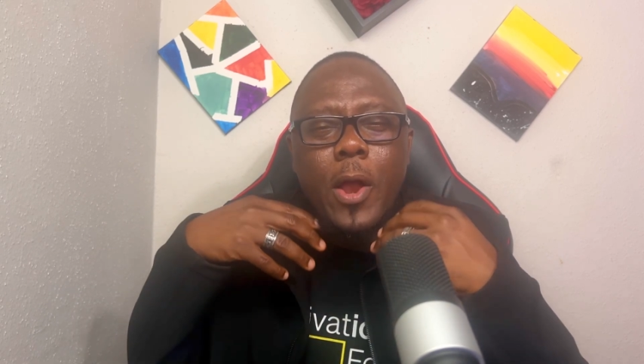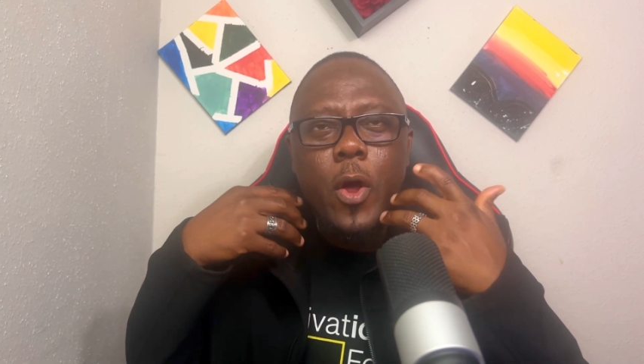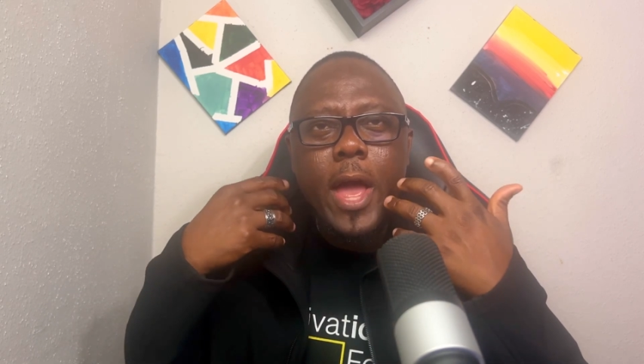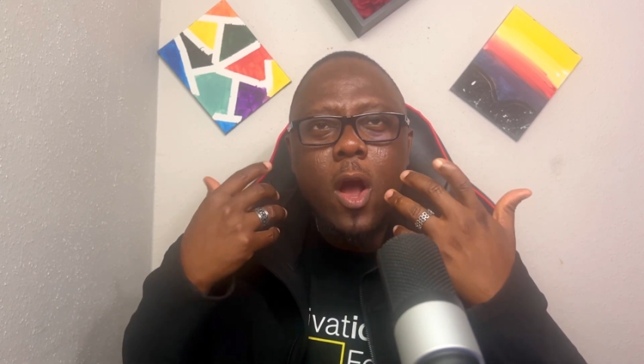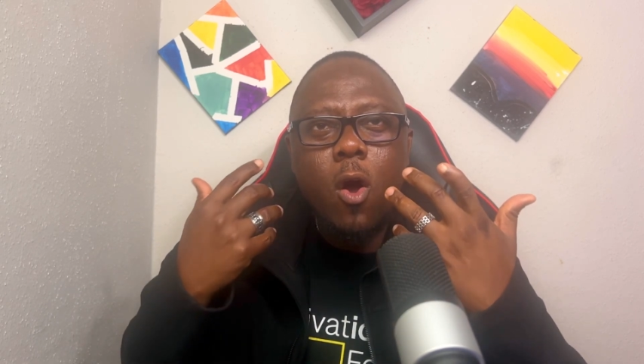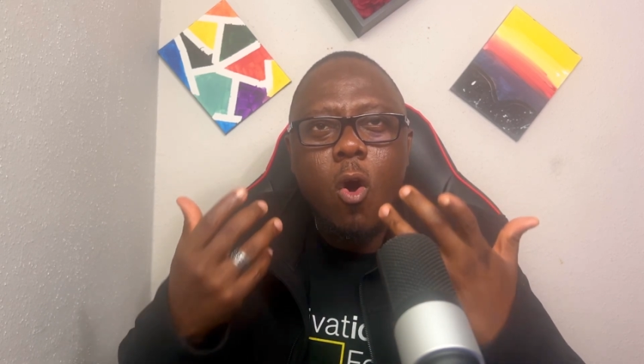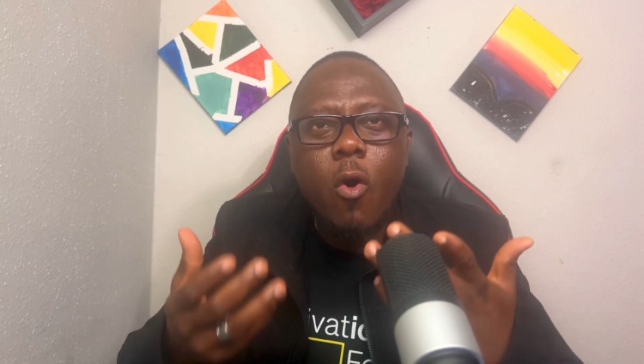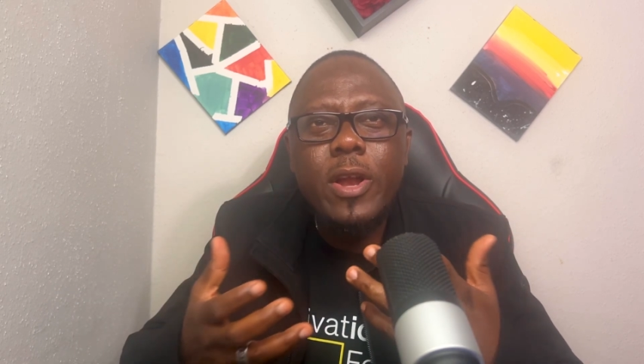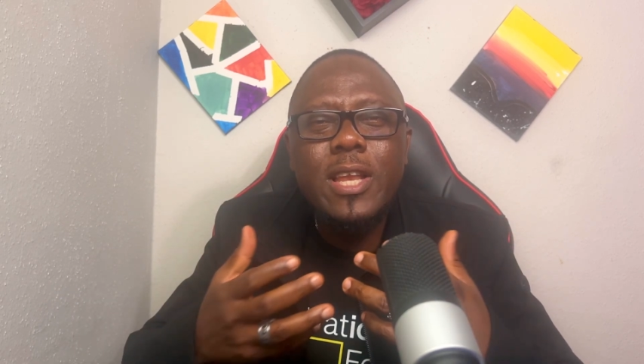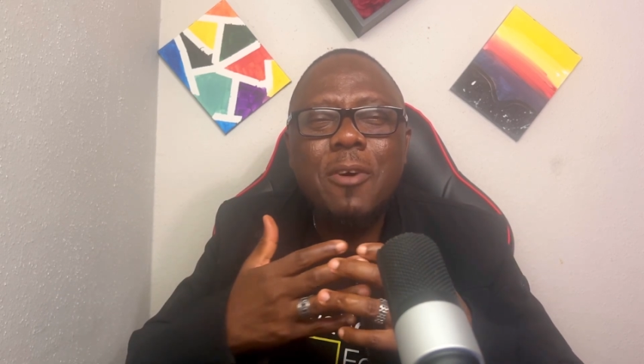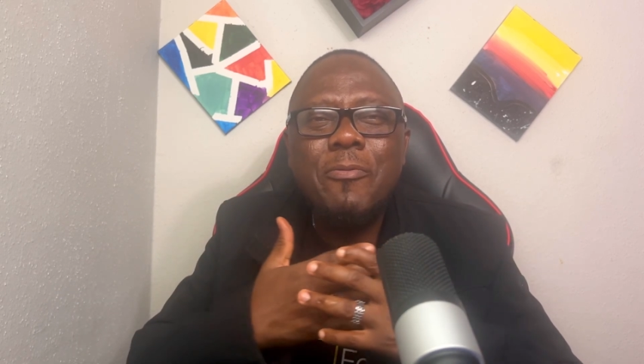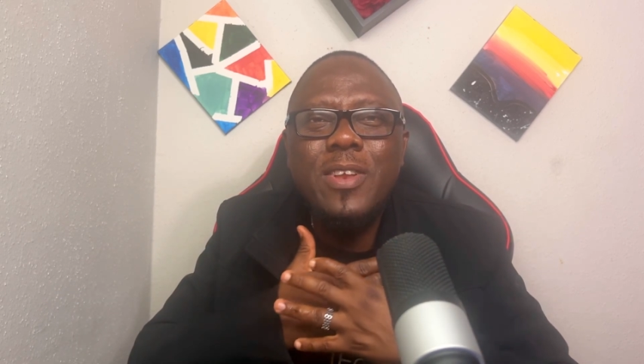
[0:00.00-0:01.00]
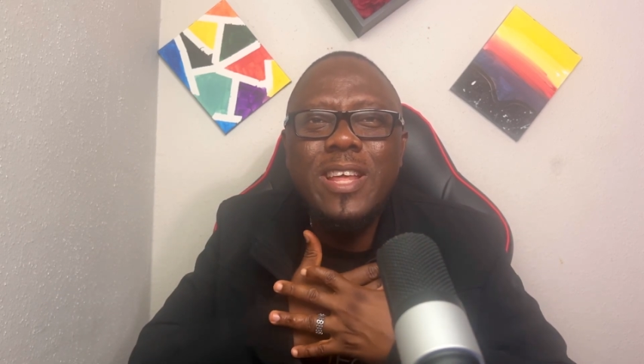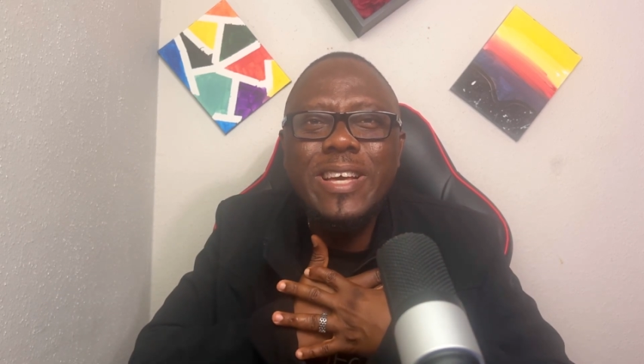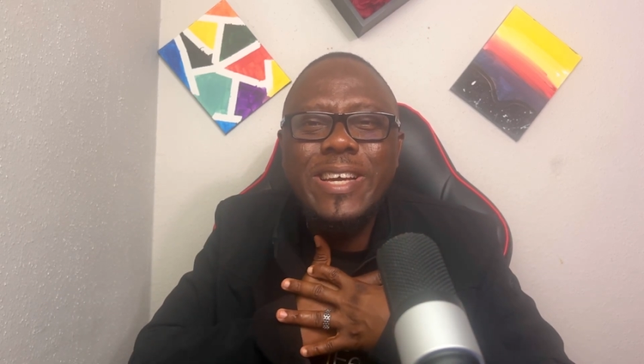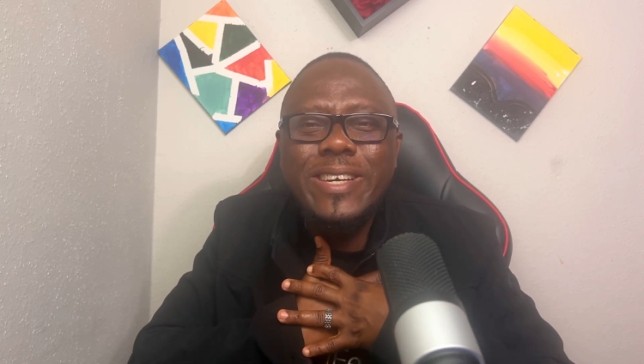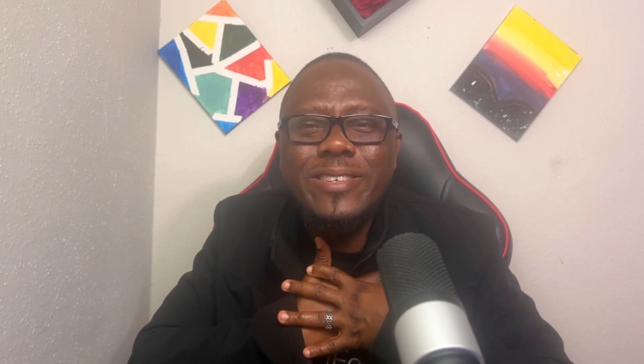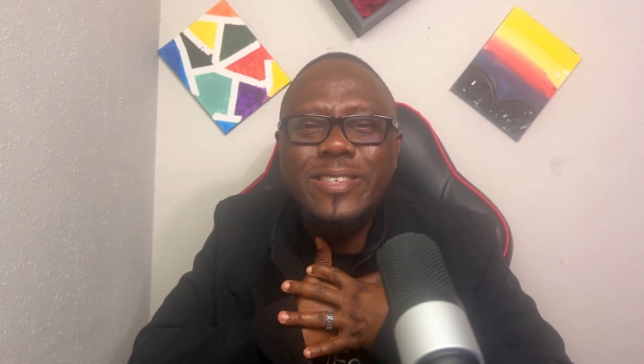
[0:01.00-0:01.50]
not encouraged, they're feeling
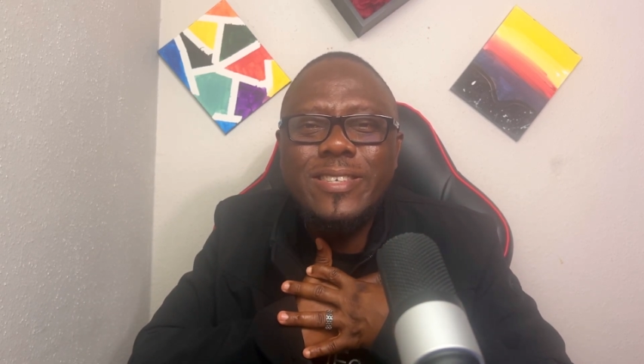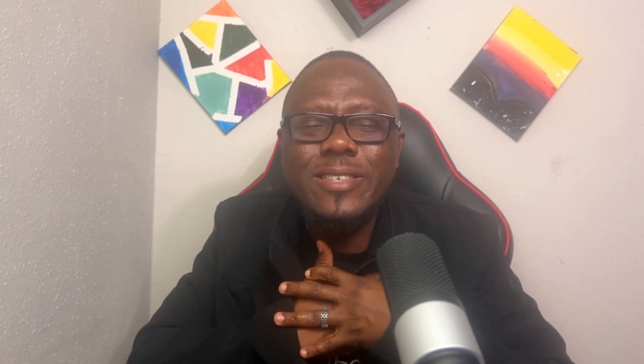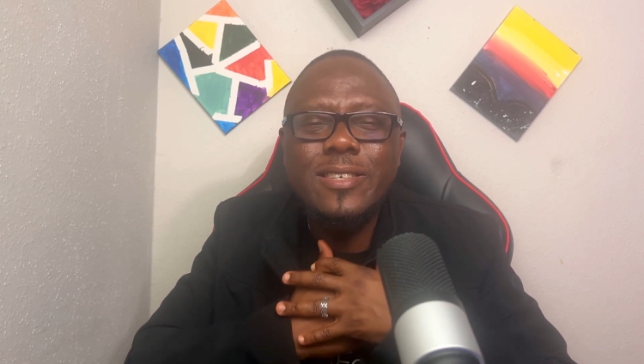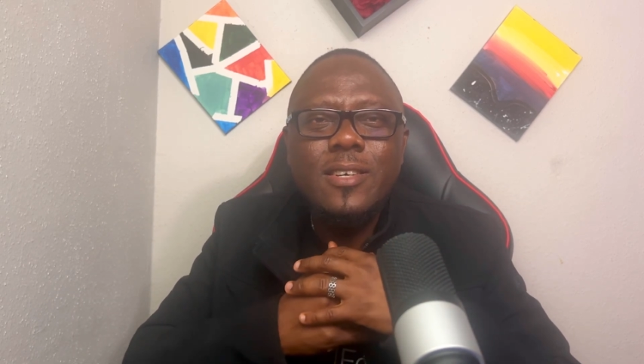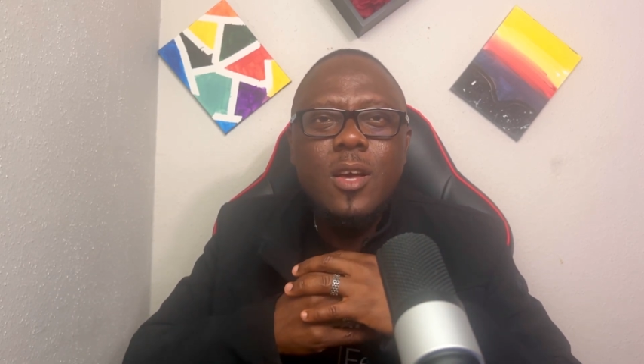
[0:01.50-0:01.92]
guilty.